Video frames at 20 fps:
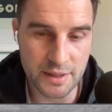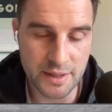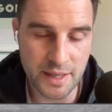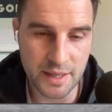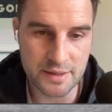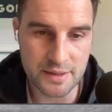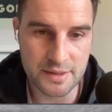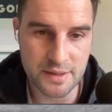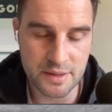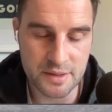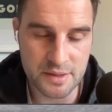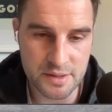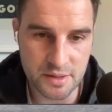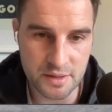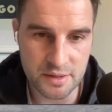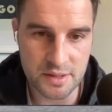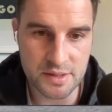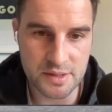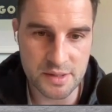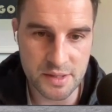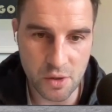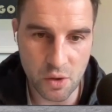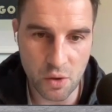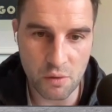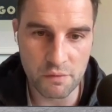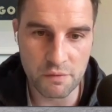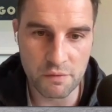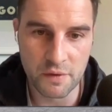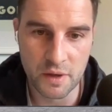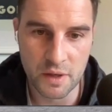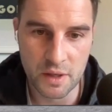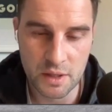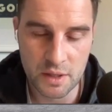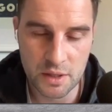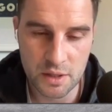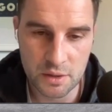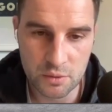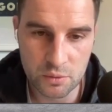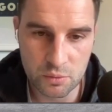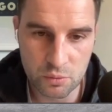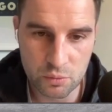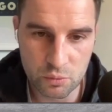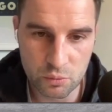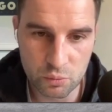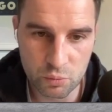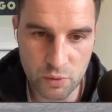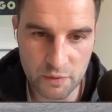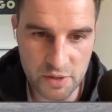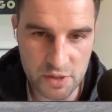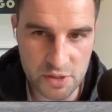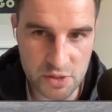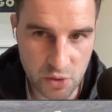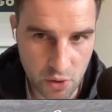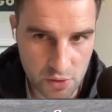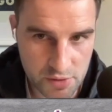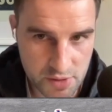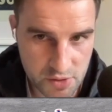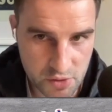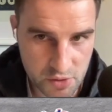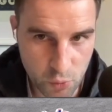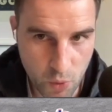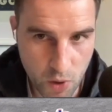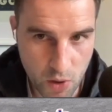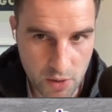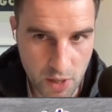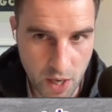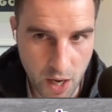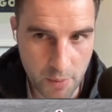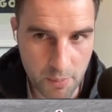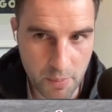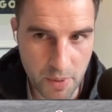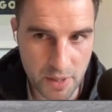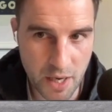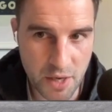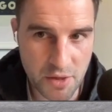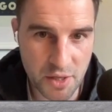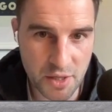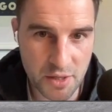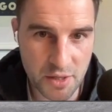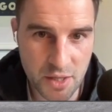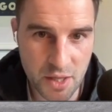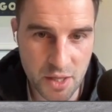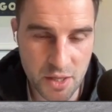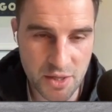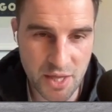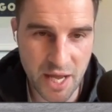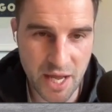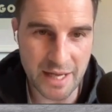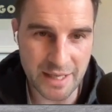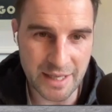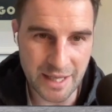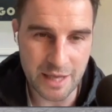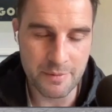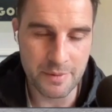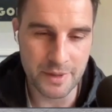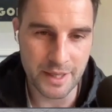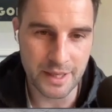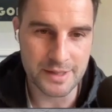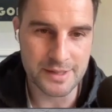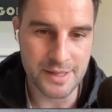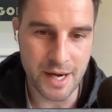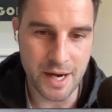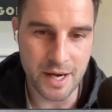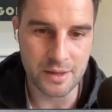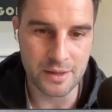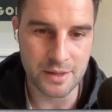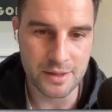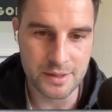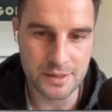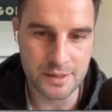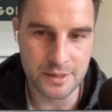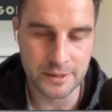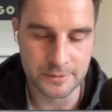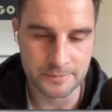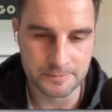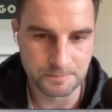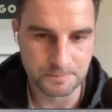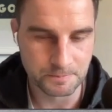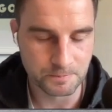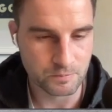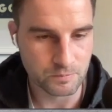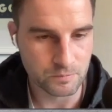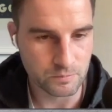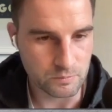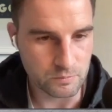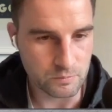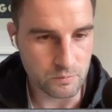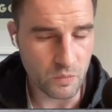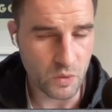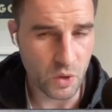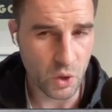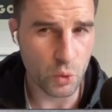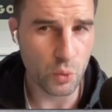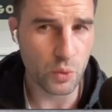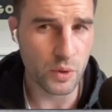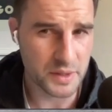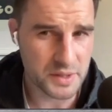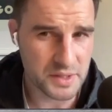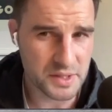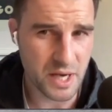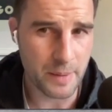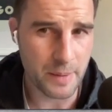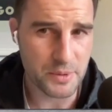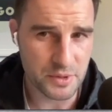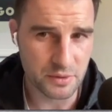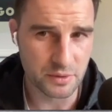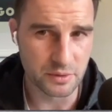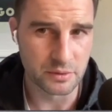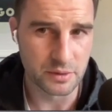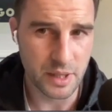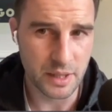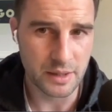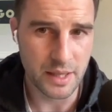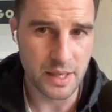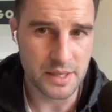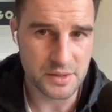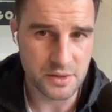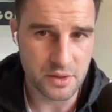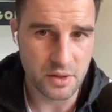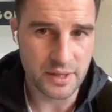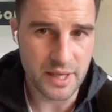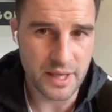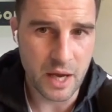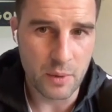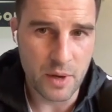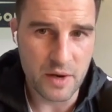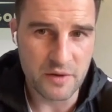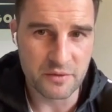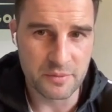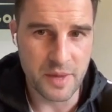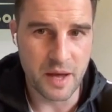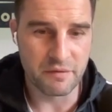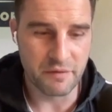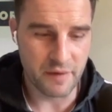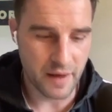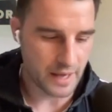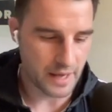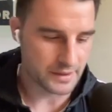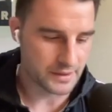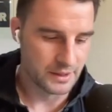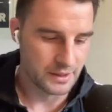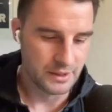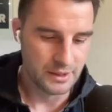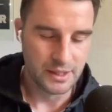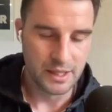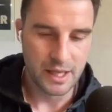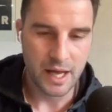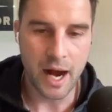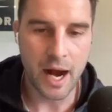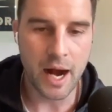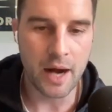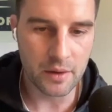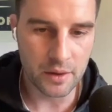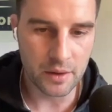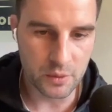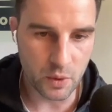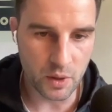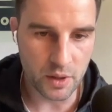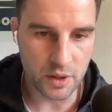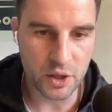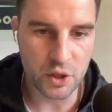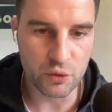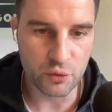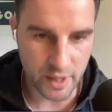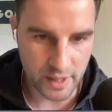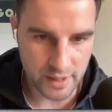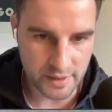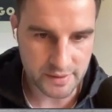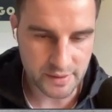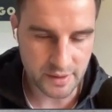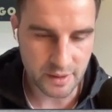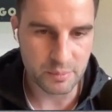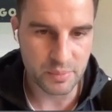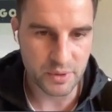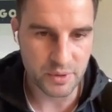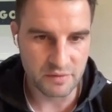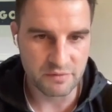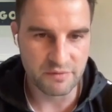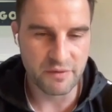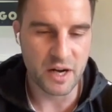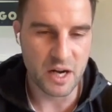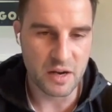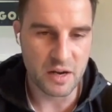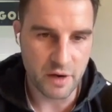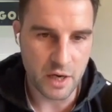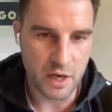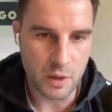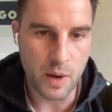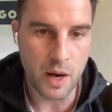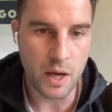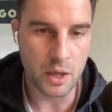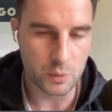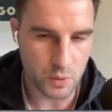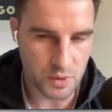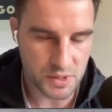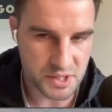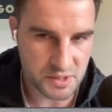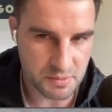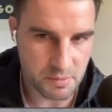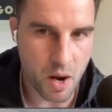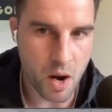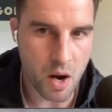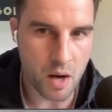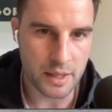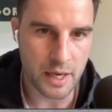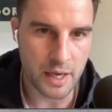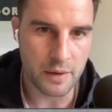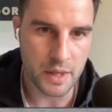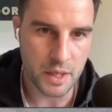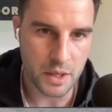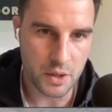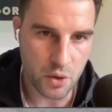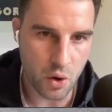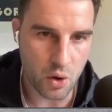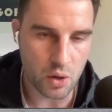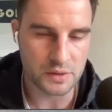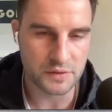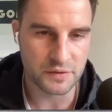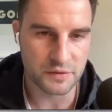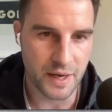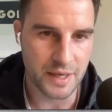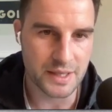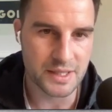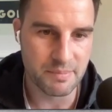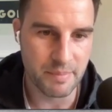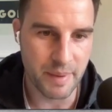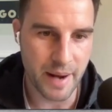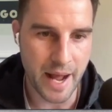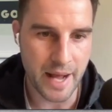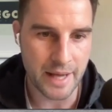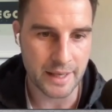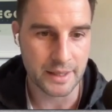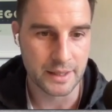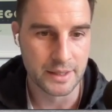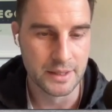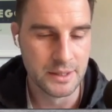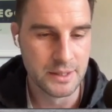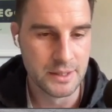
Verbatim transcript: against the uncertainty of we've just lost this home World Cup. And I think that that game against Ireland, who were exceptional, like let's not get away from that fact. Ireland were great and played very, very well and were smart in how they knocked France back